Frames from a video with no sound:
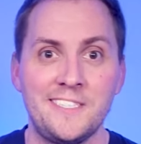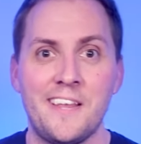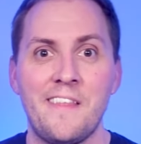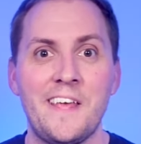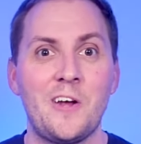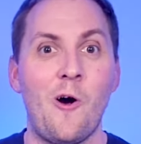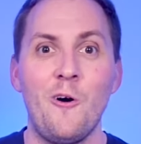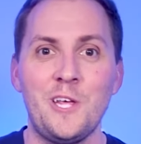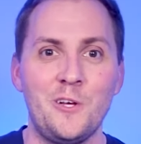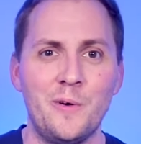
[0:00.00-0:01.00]
And then they call
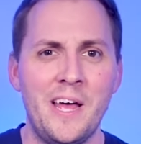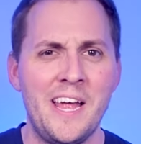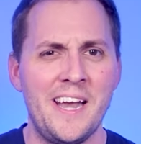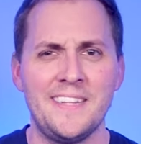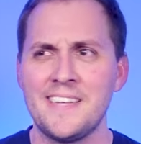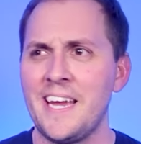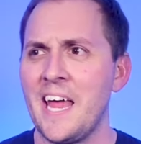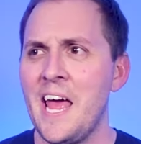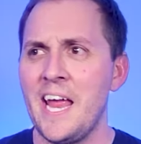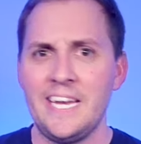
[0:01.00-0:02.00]
you and it's like,
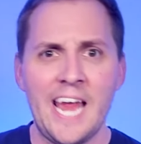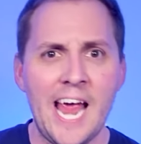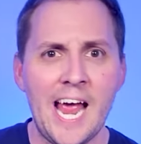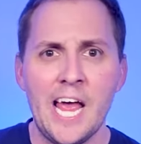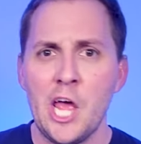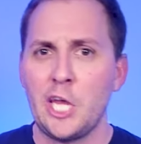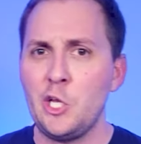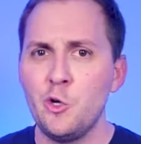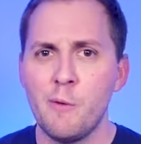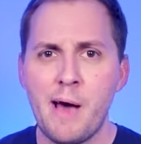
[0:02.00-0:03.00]
yeah, you
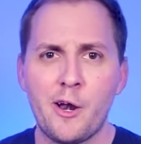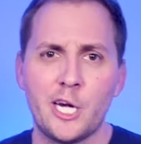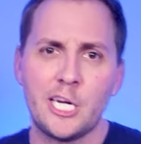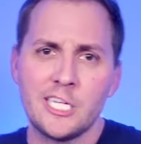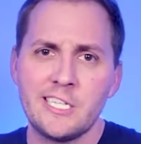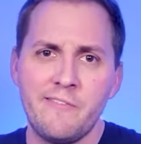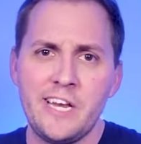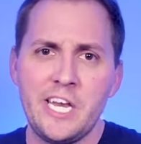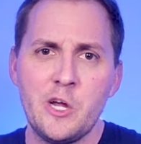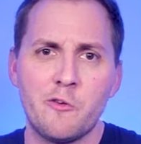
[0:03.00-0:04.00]
knew about our cousin
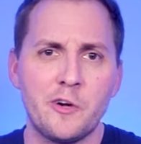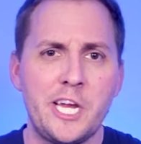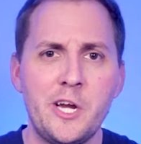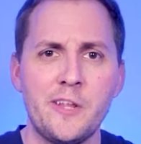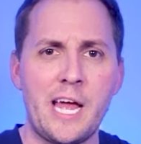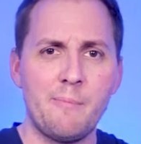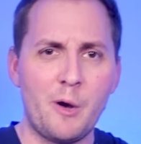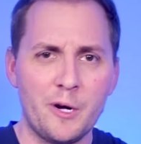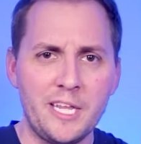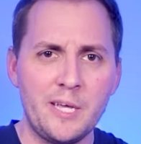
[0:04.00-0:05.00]
Vinny over here and that
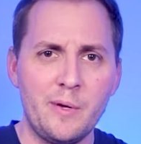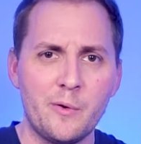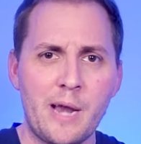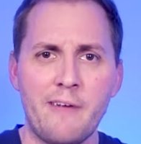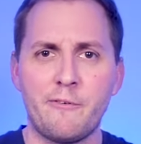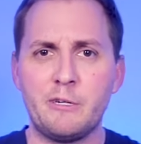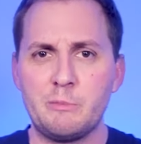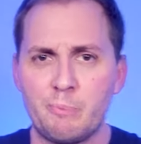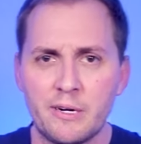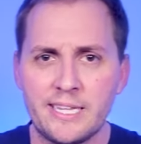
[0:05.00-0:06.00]
party that we were at for his
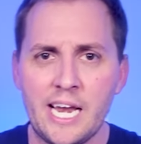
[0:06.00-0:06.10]
birthday.